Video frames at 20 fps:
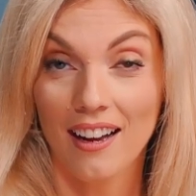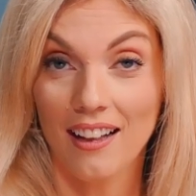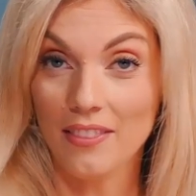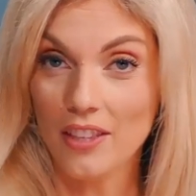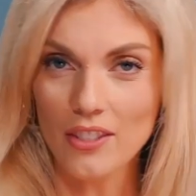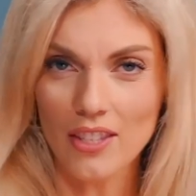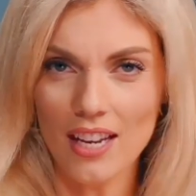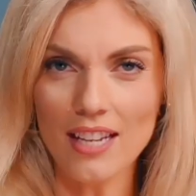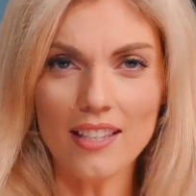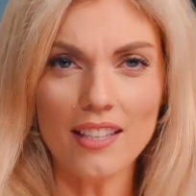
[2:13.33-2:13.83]

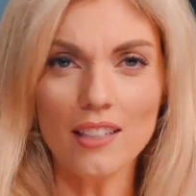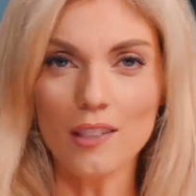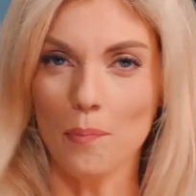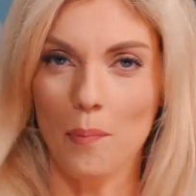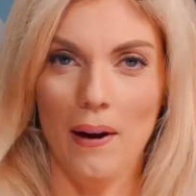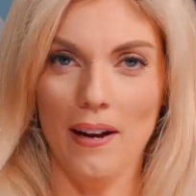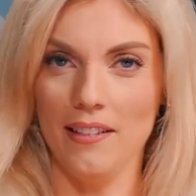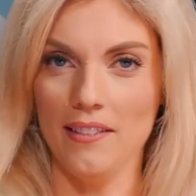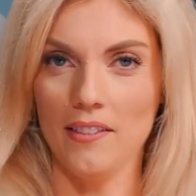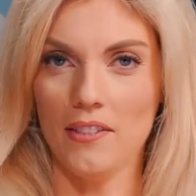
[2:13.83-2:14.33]
this isn't
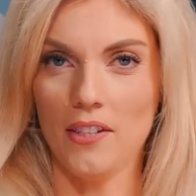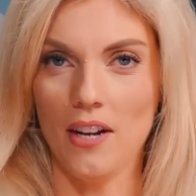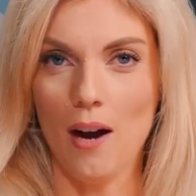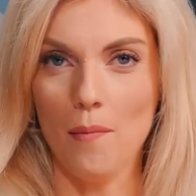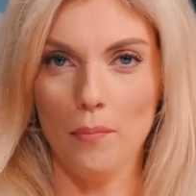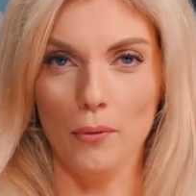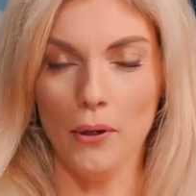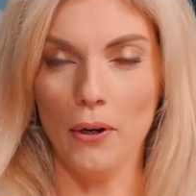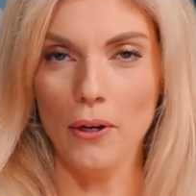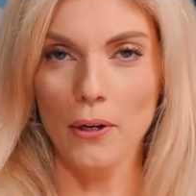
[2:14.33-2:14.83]
Biden's
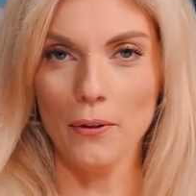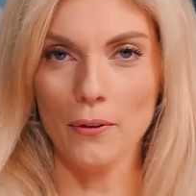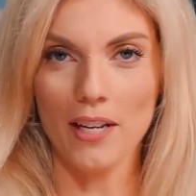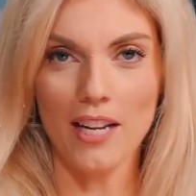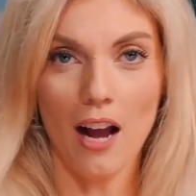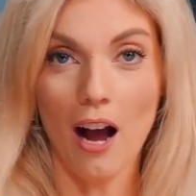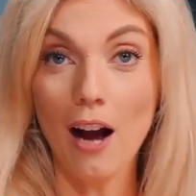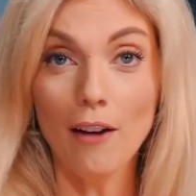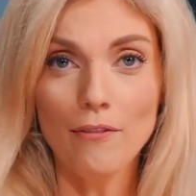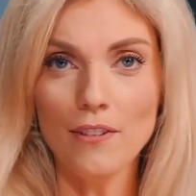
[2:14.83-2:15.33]
top
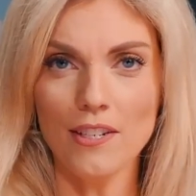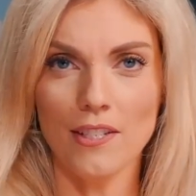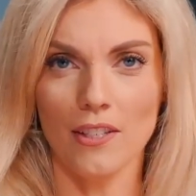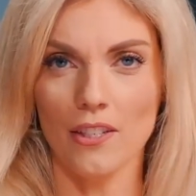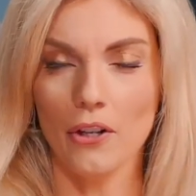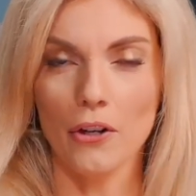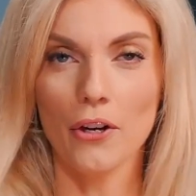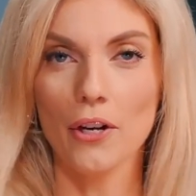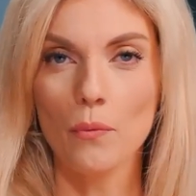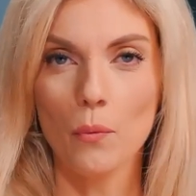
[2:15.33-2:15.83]
priority,
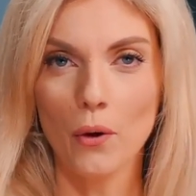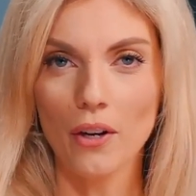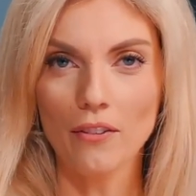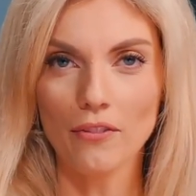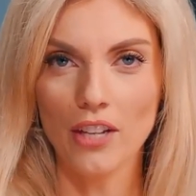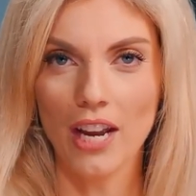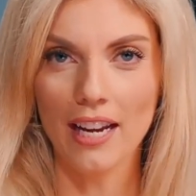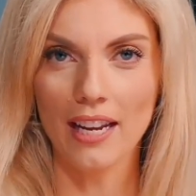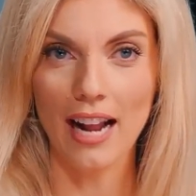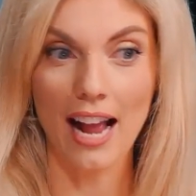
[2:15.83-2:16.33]
obviously, or he would have
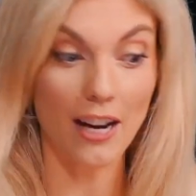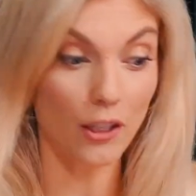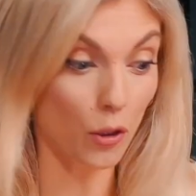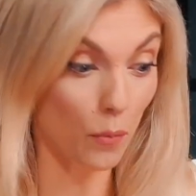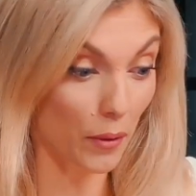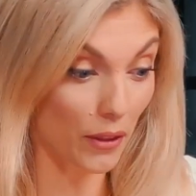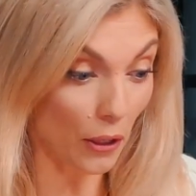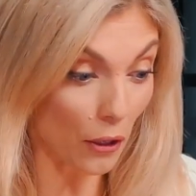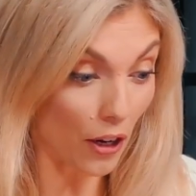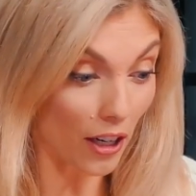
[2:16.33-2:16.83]
taken action,
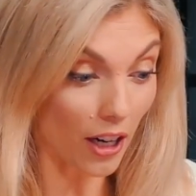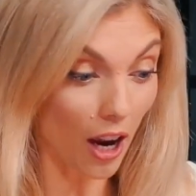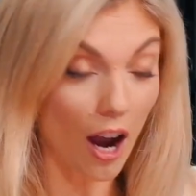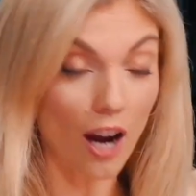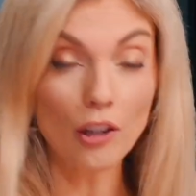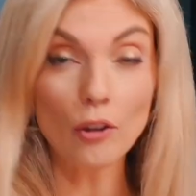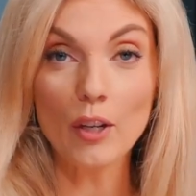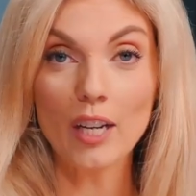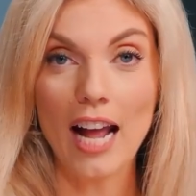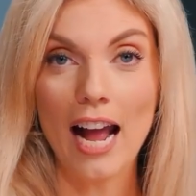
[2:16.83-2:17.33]
but there are
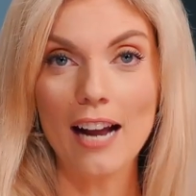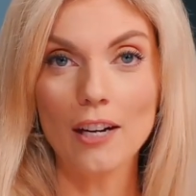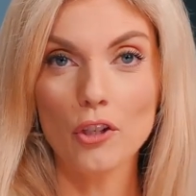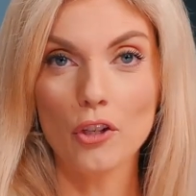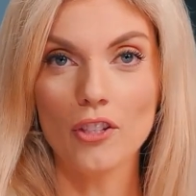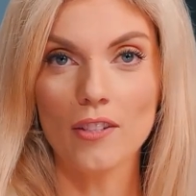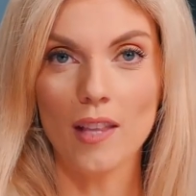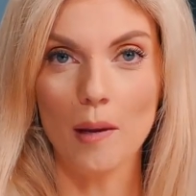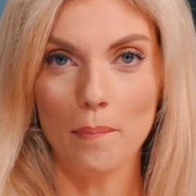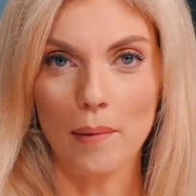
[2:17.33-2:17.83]
concrete
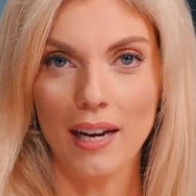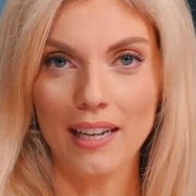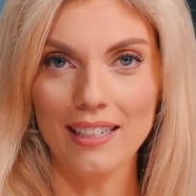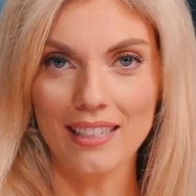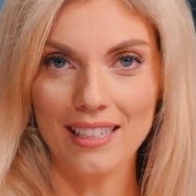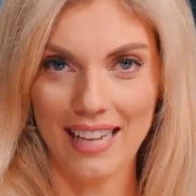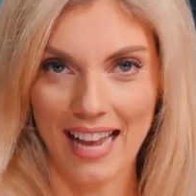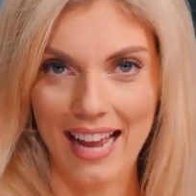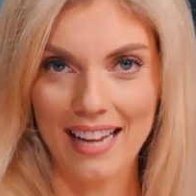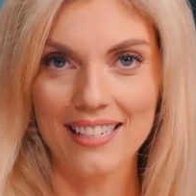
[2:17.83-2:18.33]
actions that
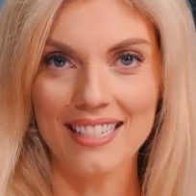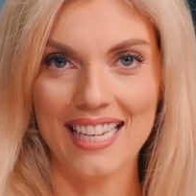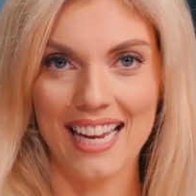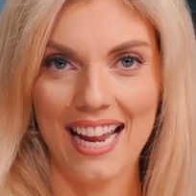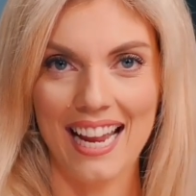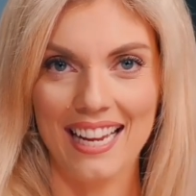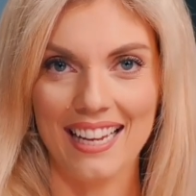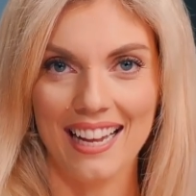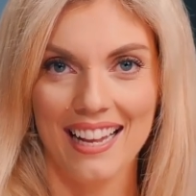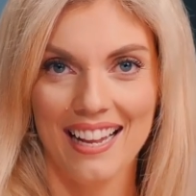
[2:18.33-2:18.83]
Biden can
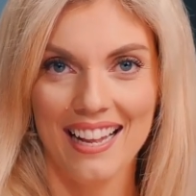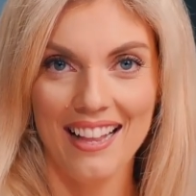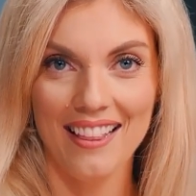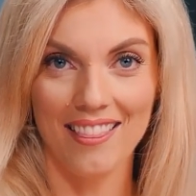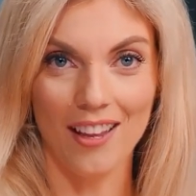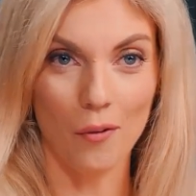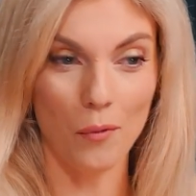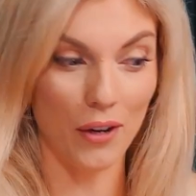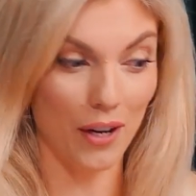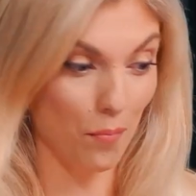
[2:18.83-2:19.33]
take
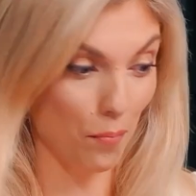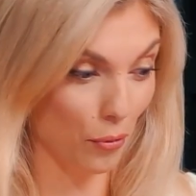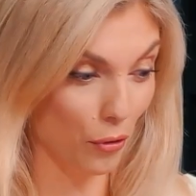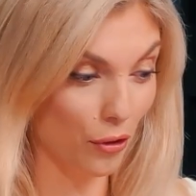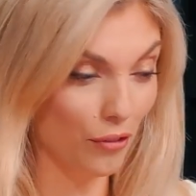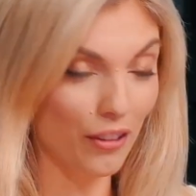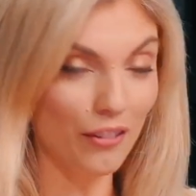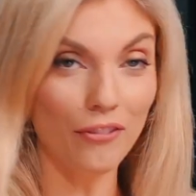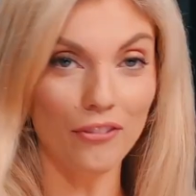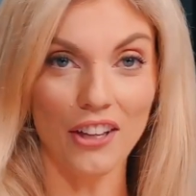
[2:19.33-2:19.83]
that would
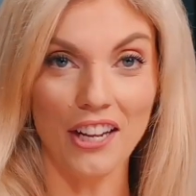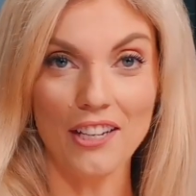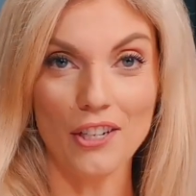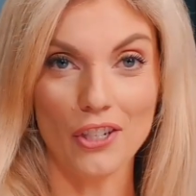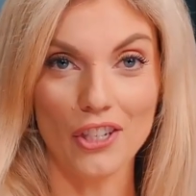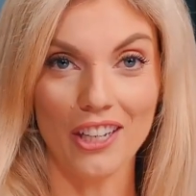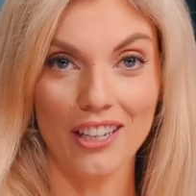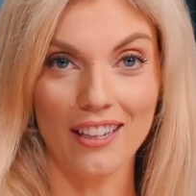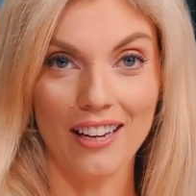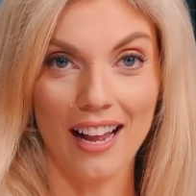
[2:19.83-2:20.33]
improve
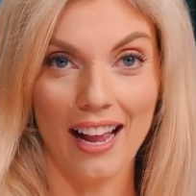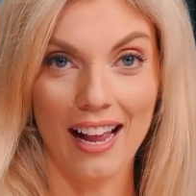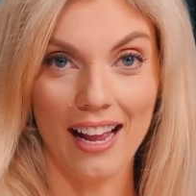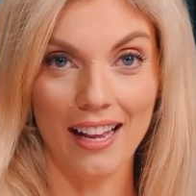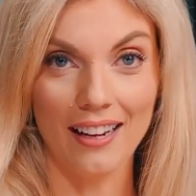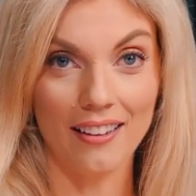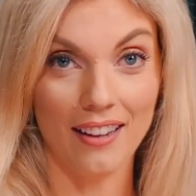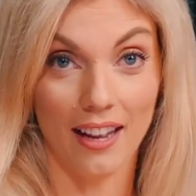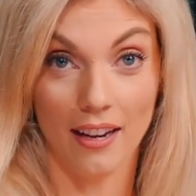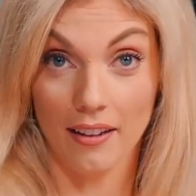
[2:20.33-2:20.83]
inflation
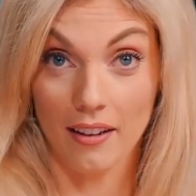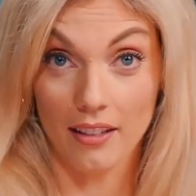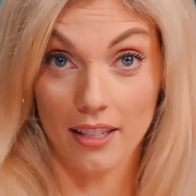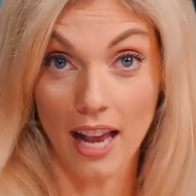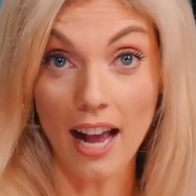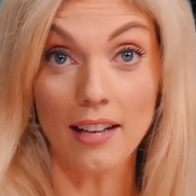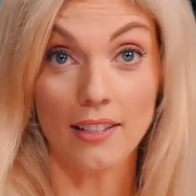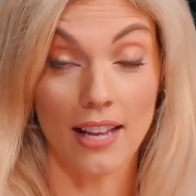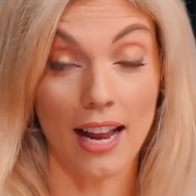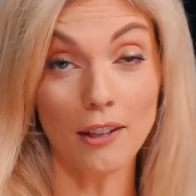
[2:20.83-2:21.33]
and
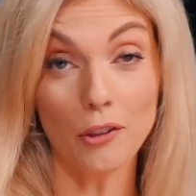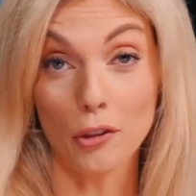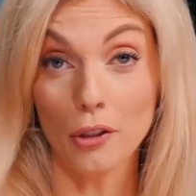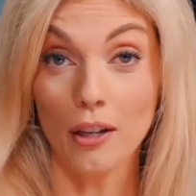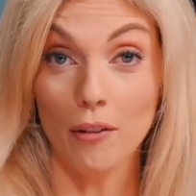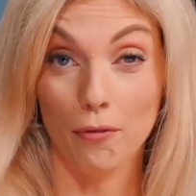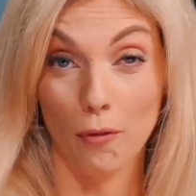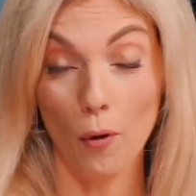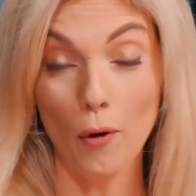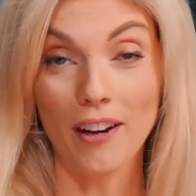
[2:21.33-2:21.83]
yes, actually
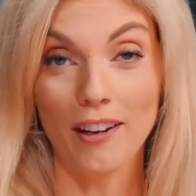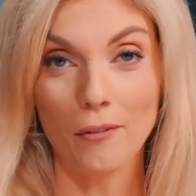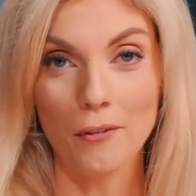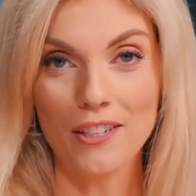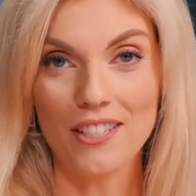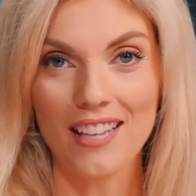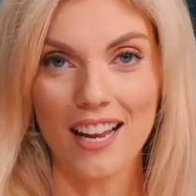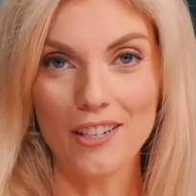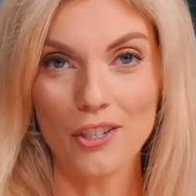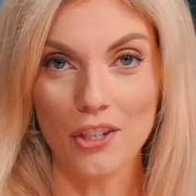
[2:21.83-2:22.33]
avoid a
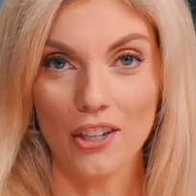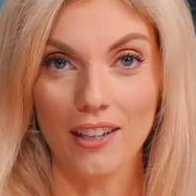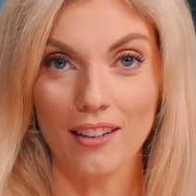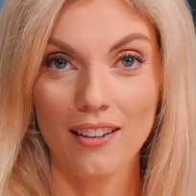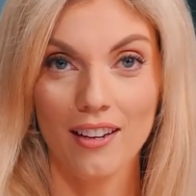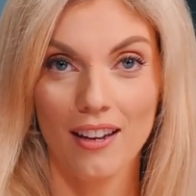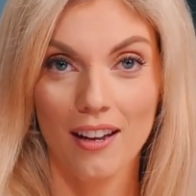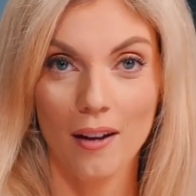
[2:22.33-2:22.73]
recession.